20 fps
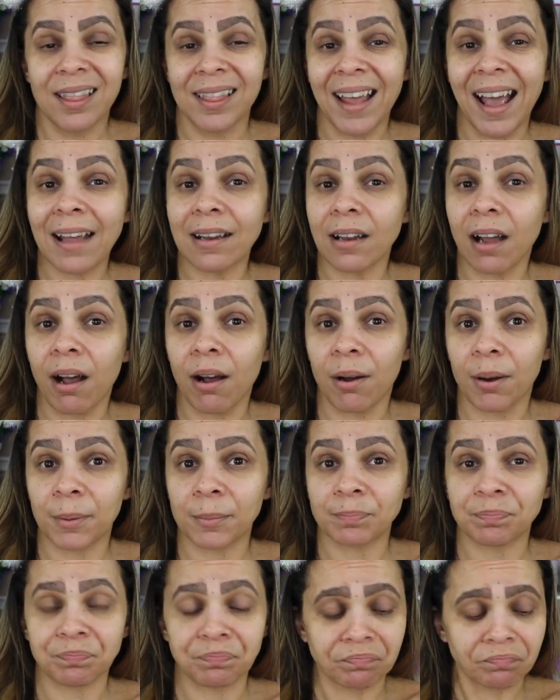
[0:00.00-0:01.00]
That,
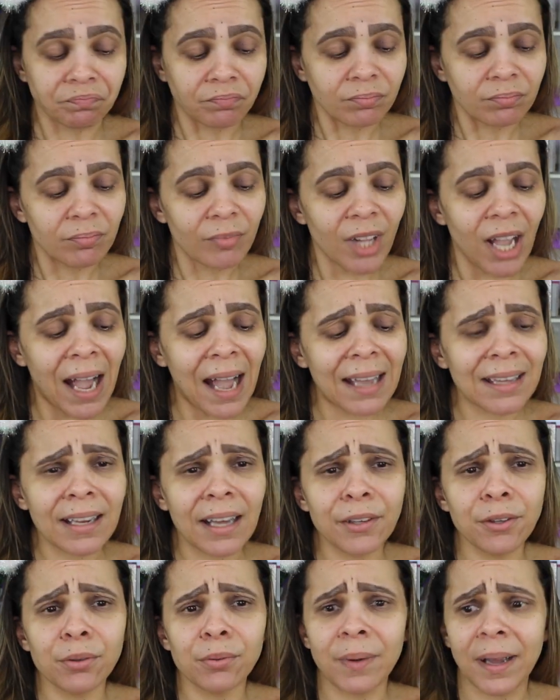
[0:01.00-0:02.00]

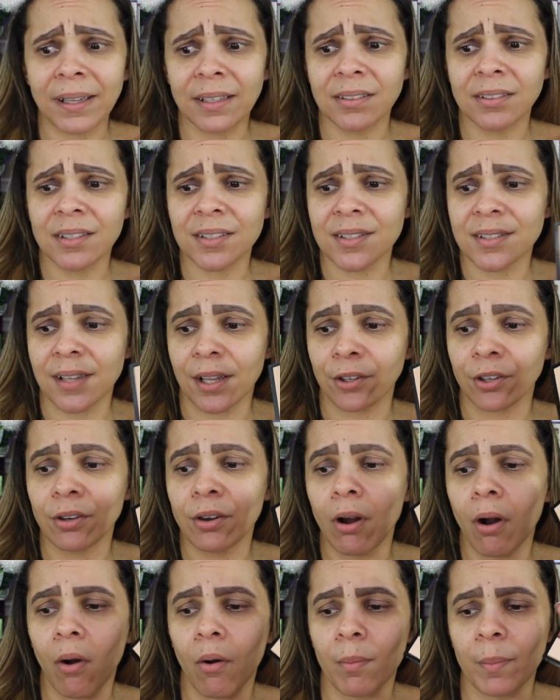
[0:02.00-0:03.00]
highlighter right in the center.
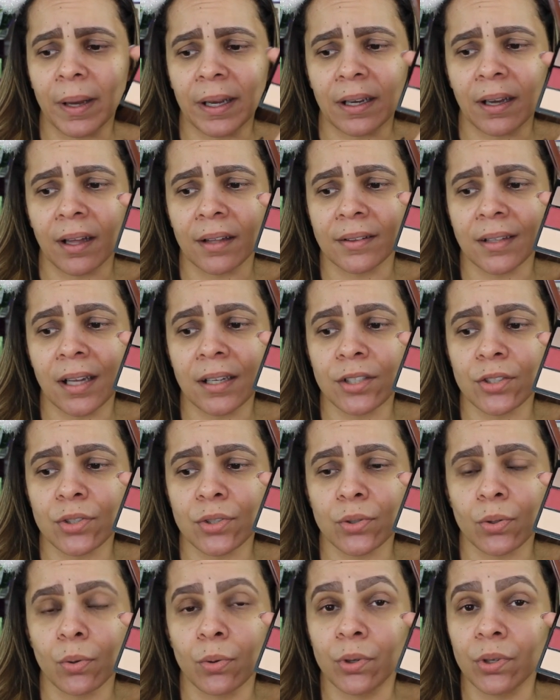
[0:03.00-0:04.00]
Oh my god, that
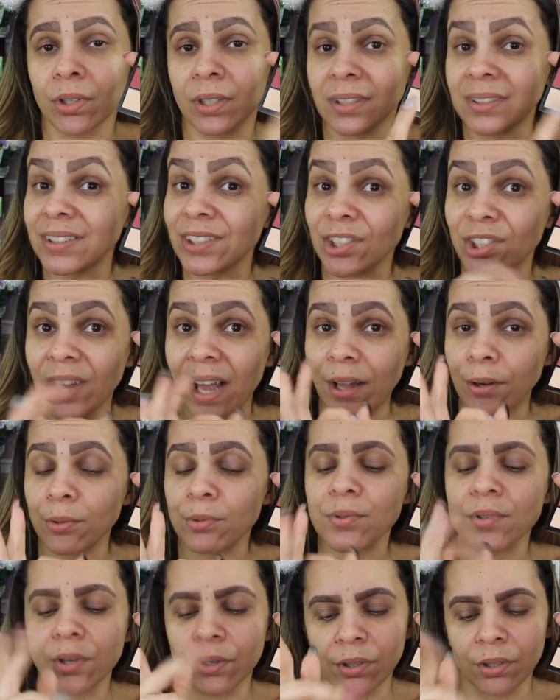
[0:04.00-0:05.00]
is so good. And the
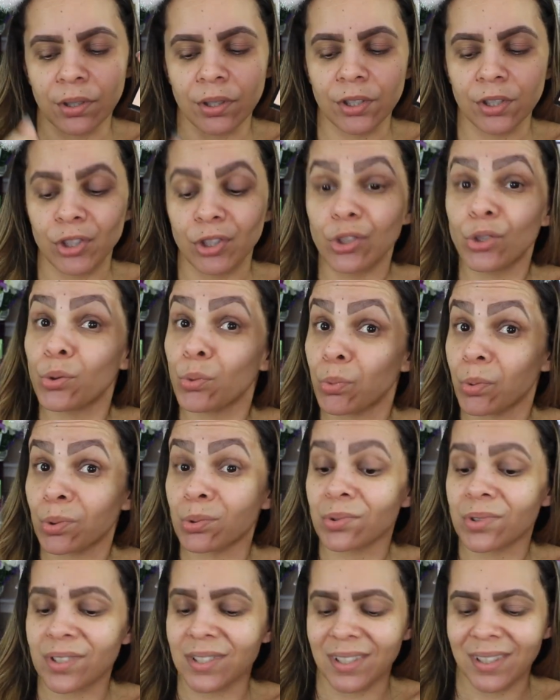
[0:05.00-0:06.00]
shadows are good. You
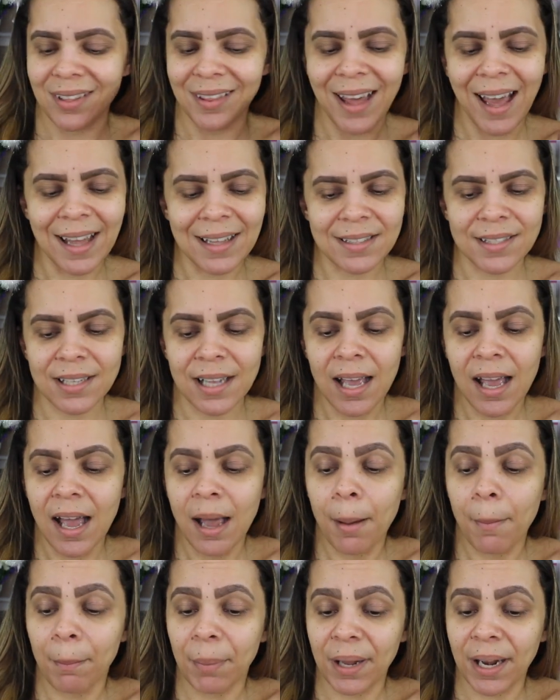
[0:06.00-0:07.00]
will see that.
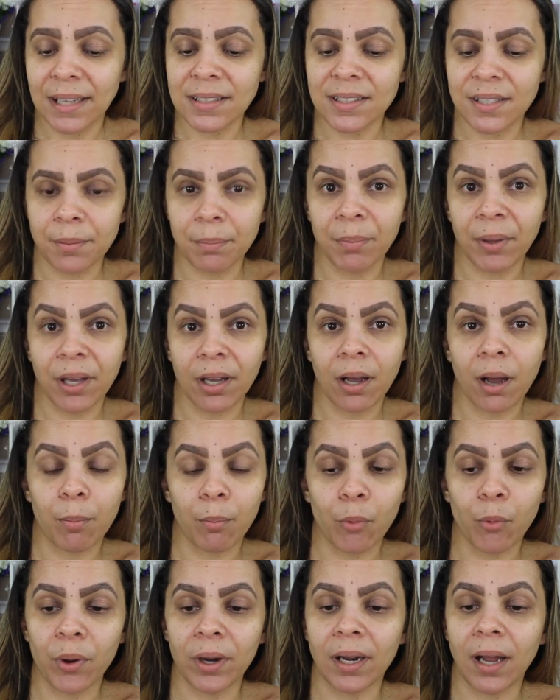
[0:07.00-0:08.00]
But I did pick
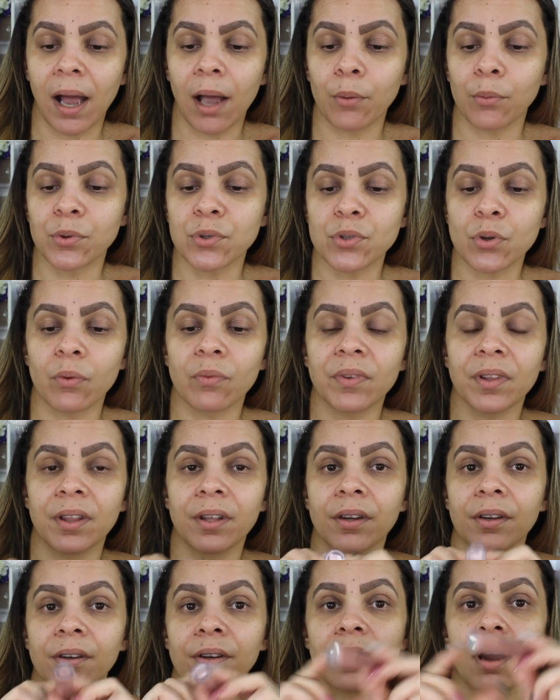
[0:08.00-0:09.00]
up, when I was over
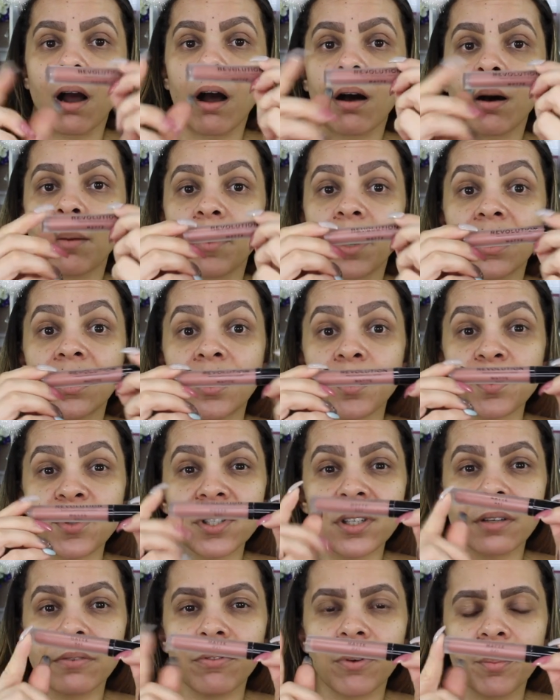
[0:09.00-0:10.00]
there, a
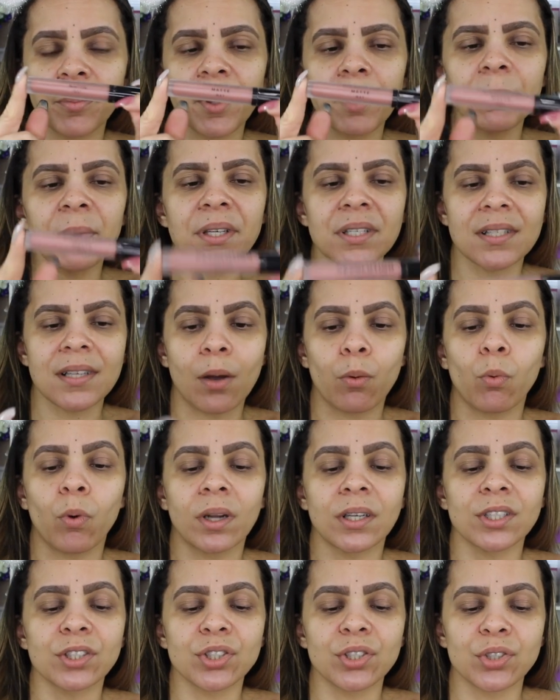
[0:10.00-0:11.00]
lipstick from them because I
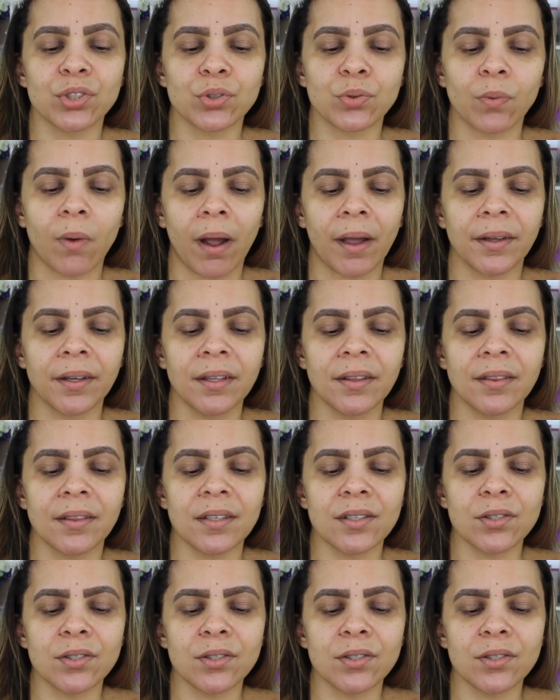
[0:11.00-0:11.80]
wanted to try it.